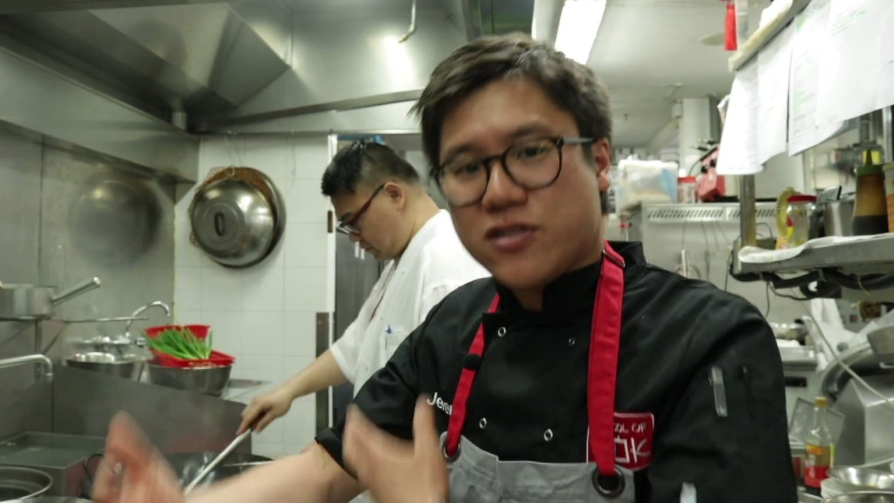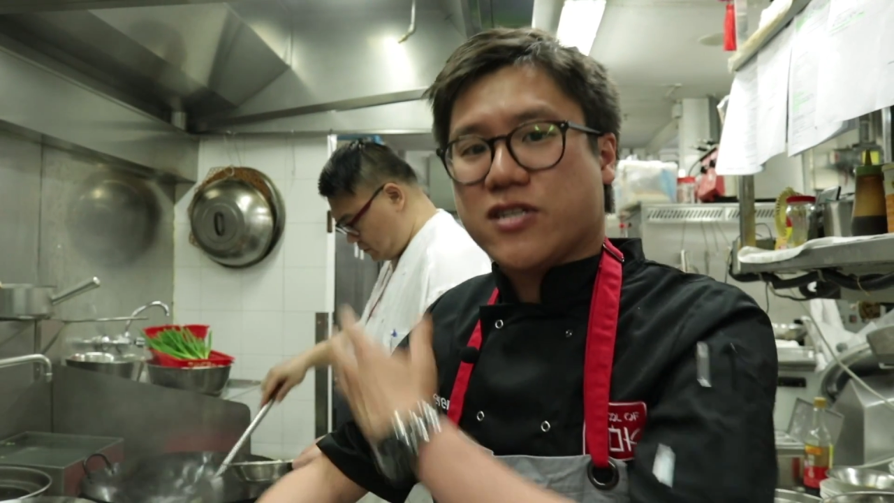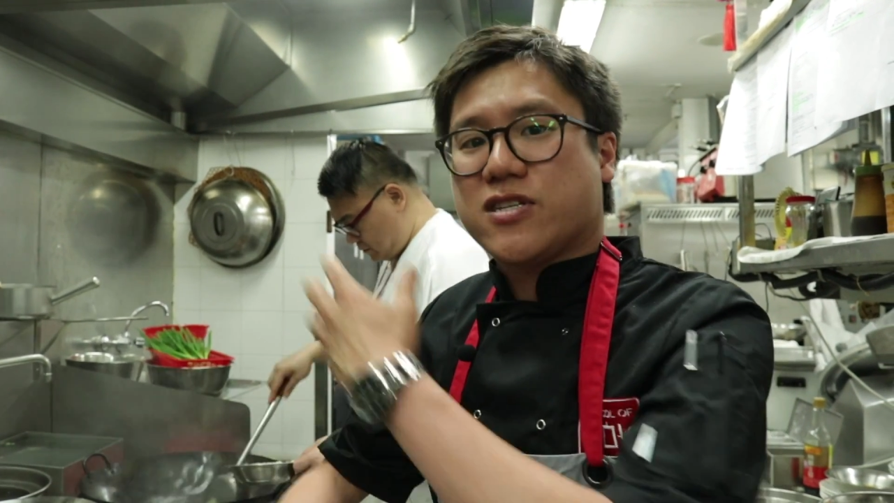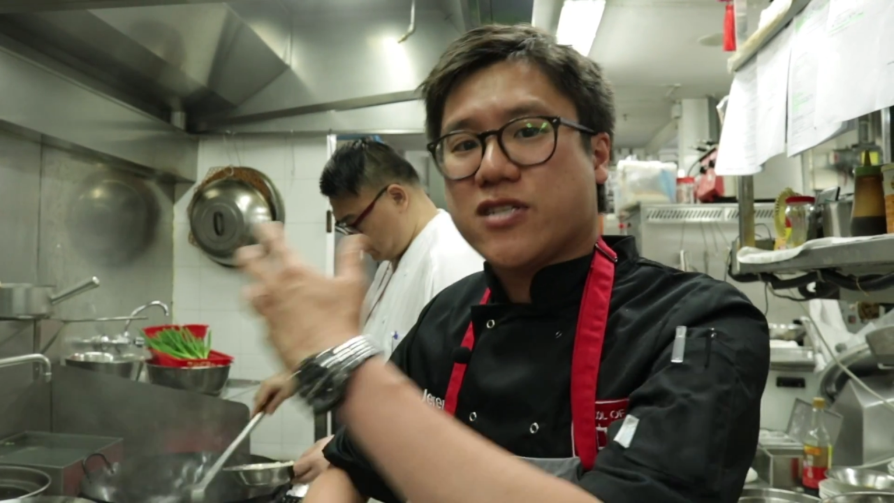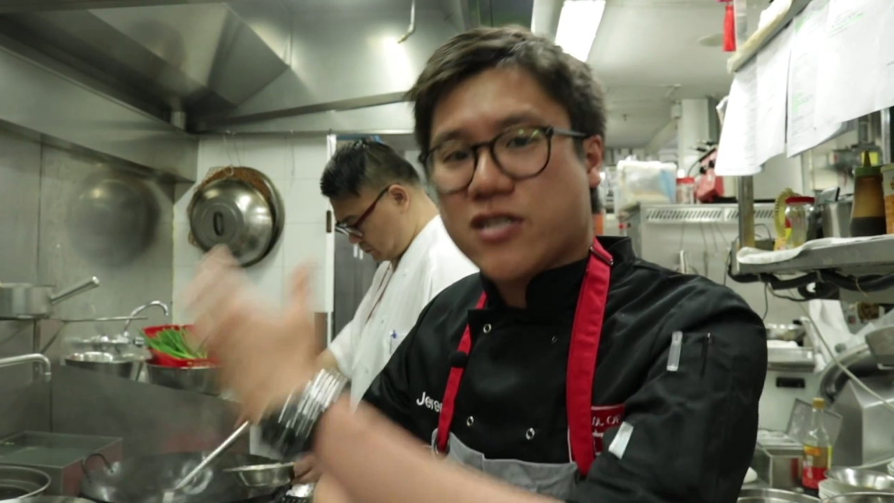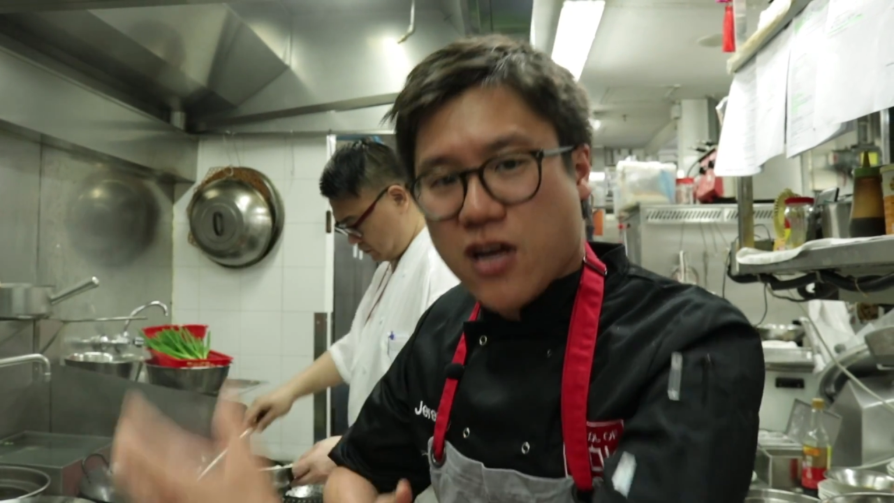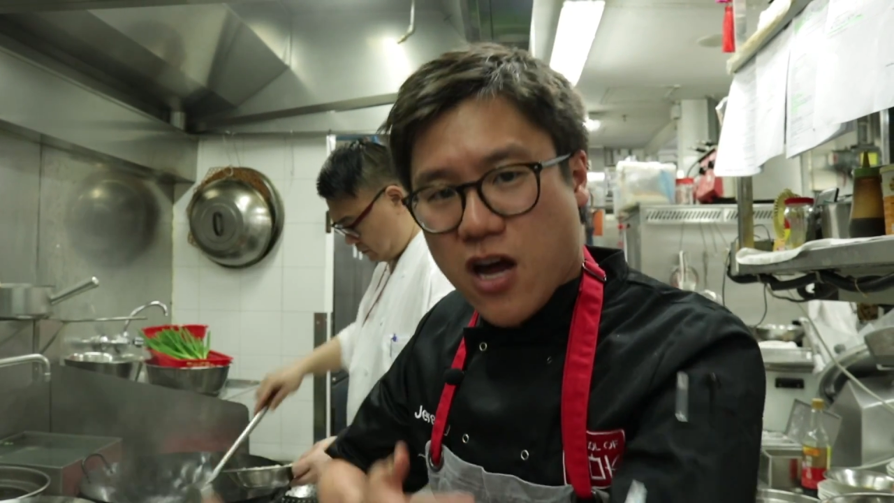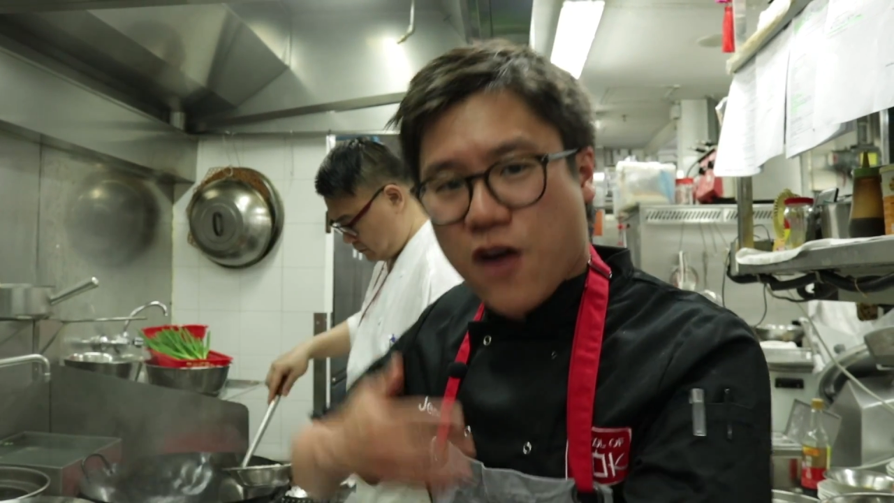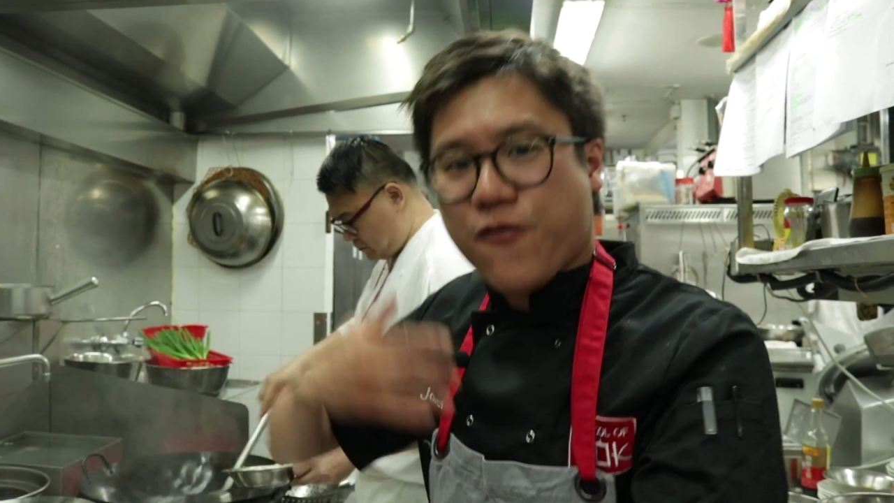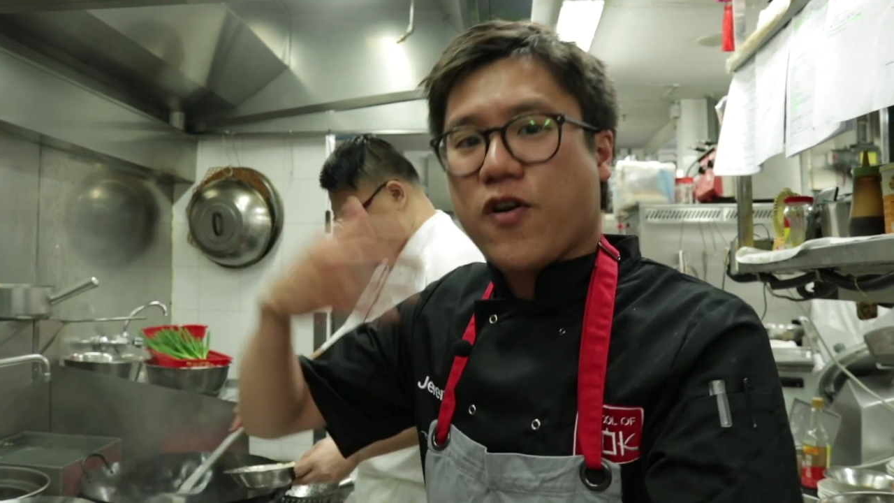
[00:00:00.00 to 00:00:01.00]
to
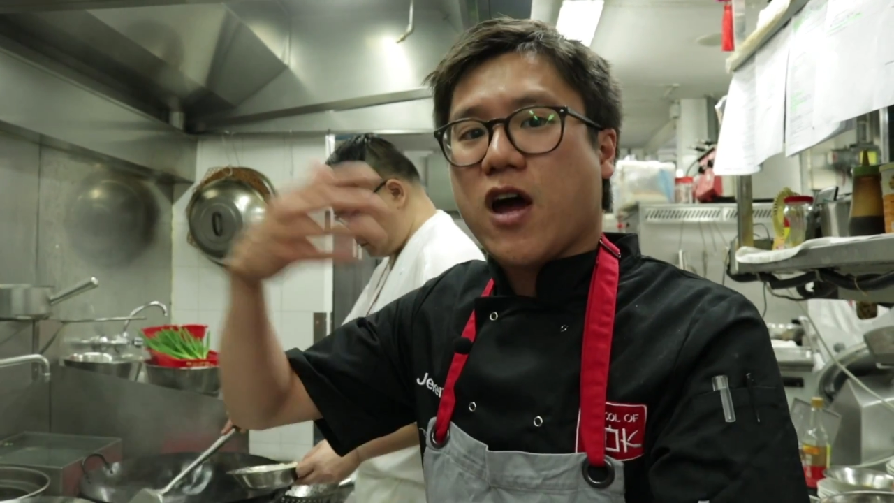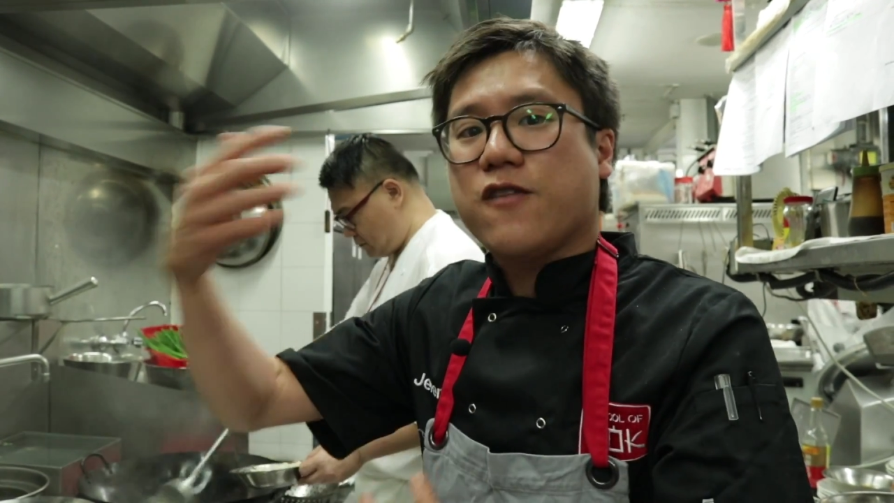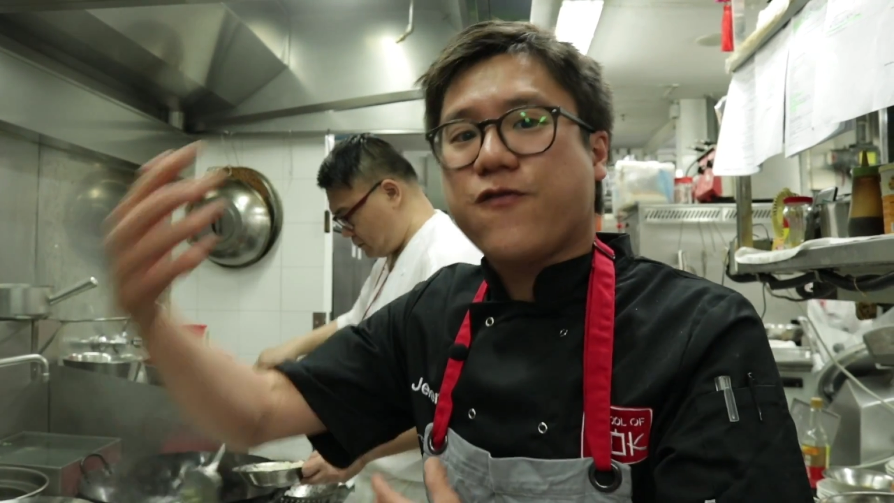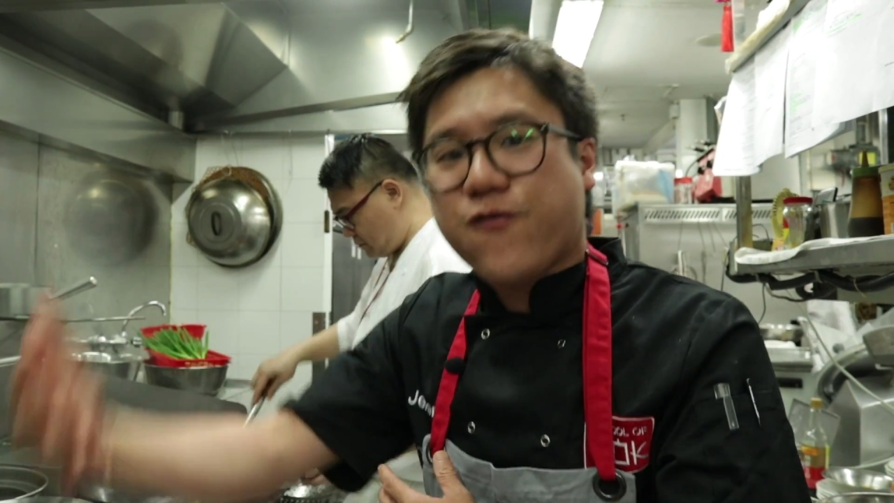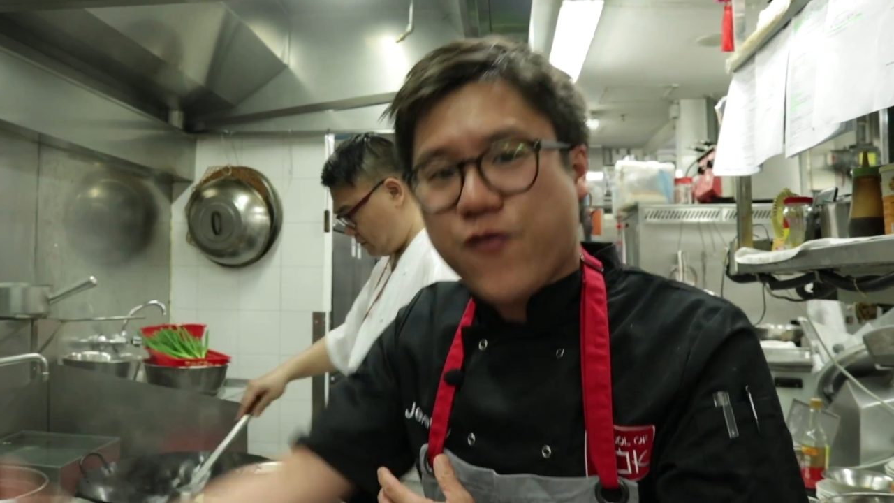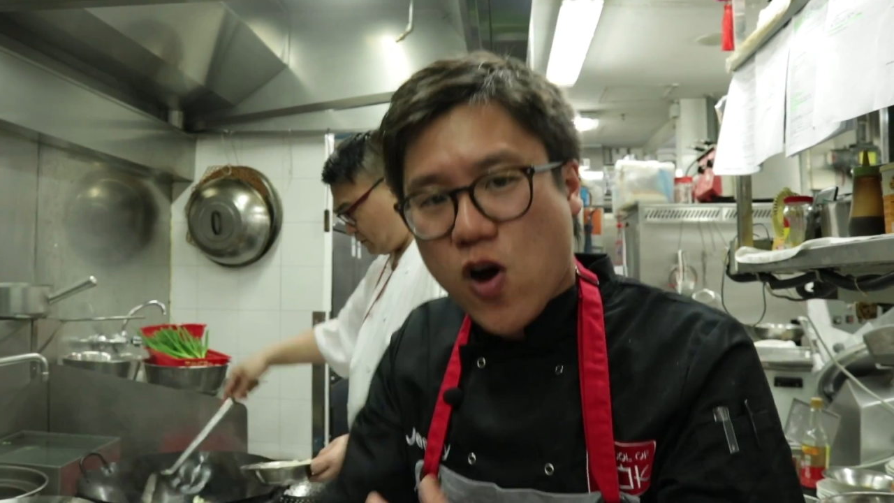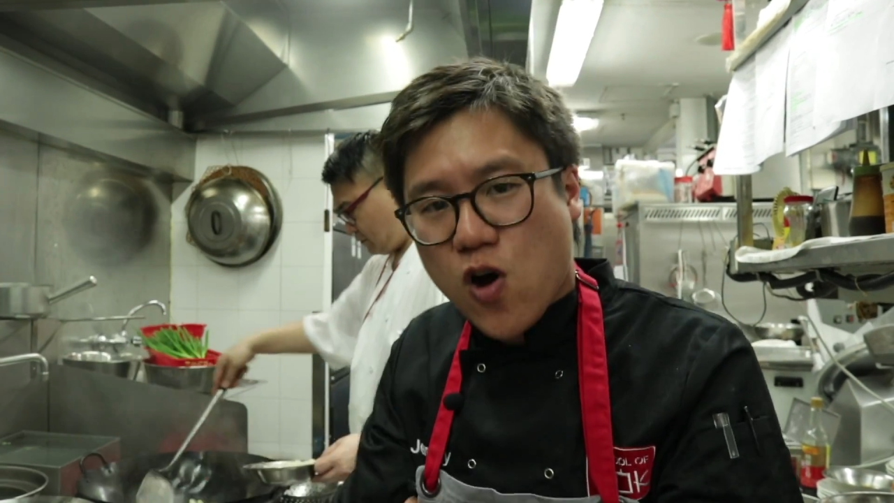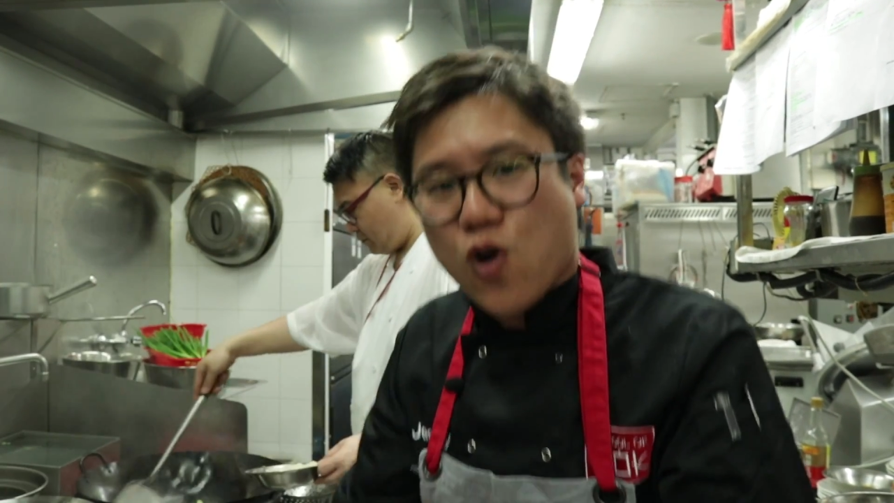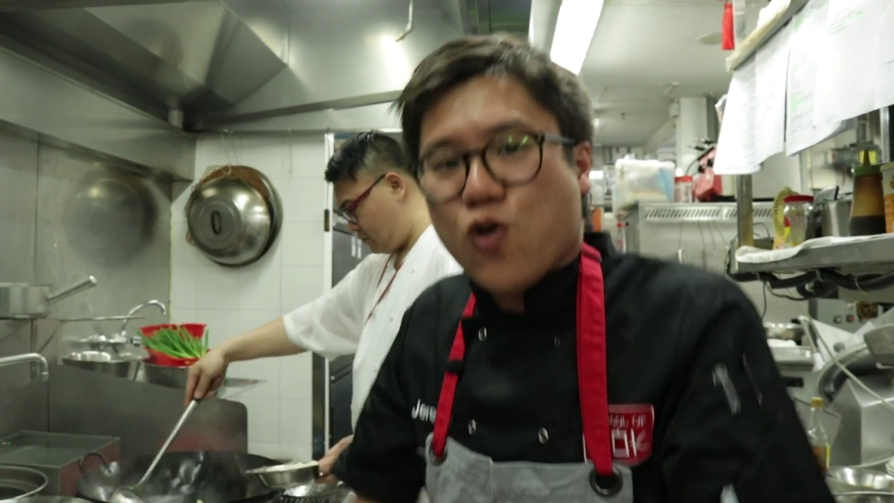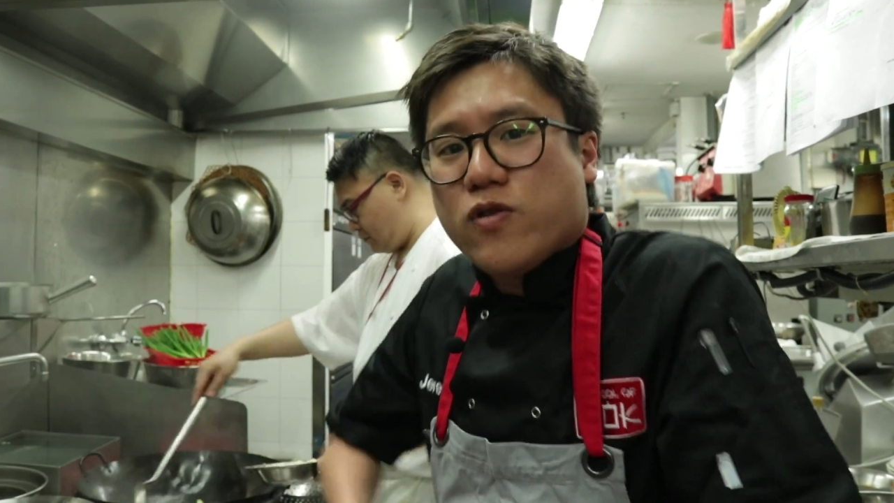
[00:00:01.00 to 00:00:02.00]
stir fry,
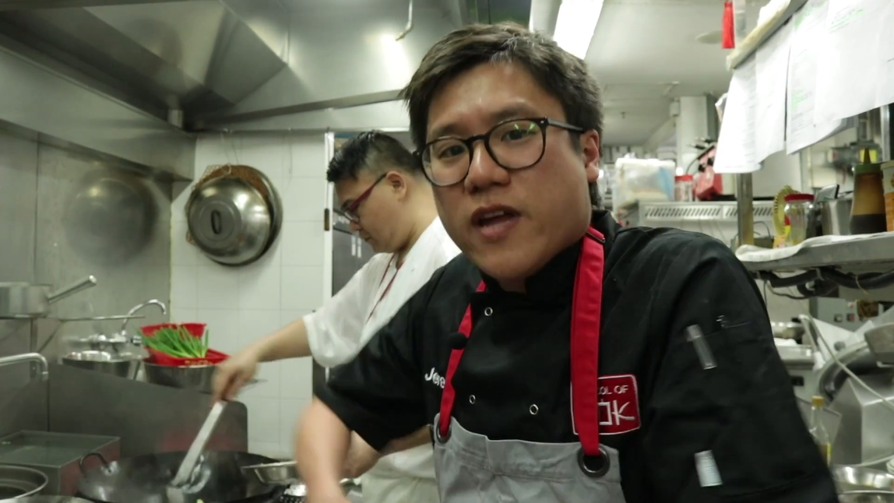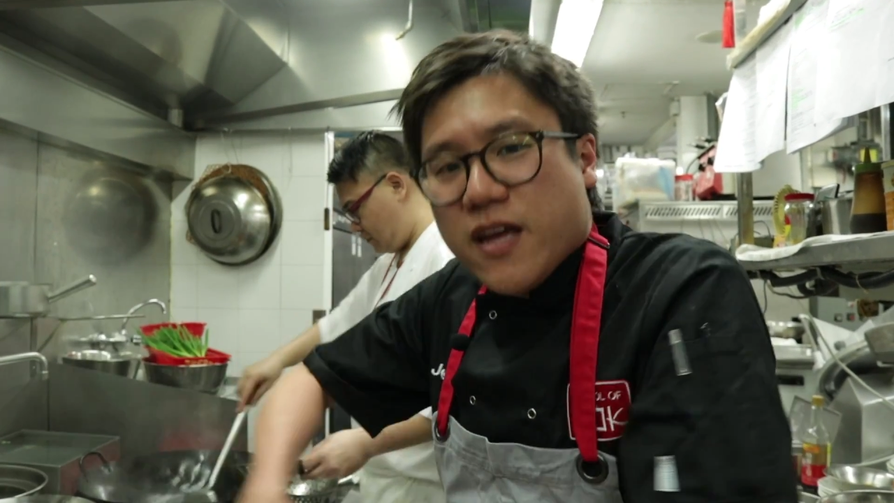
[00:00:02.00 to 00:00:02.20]
fold,